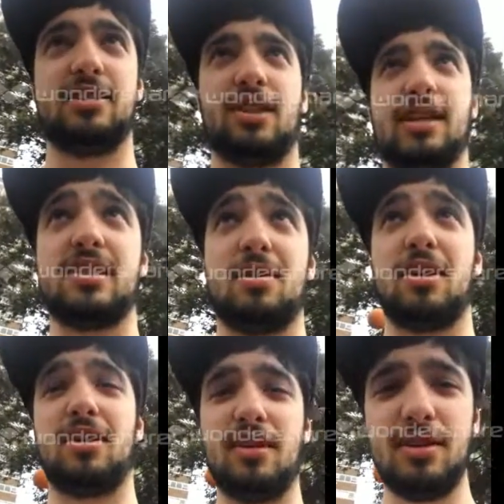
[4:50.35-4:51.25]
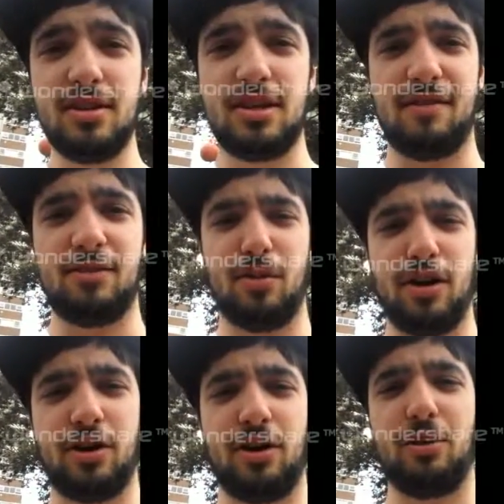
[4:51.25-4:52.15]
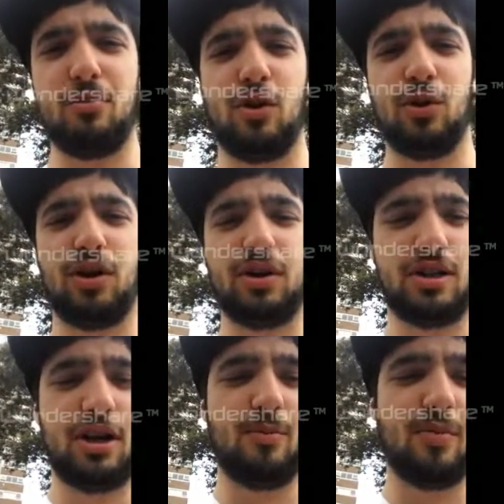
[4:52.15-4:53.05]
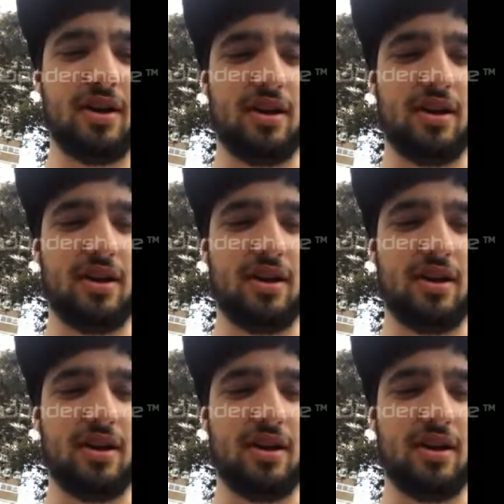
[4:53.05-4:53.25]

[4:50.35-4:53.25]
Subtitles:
So that's something she'd have to work on in more long term.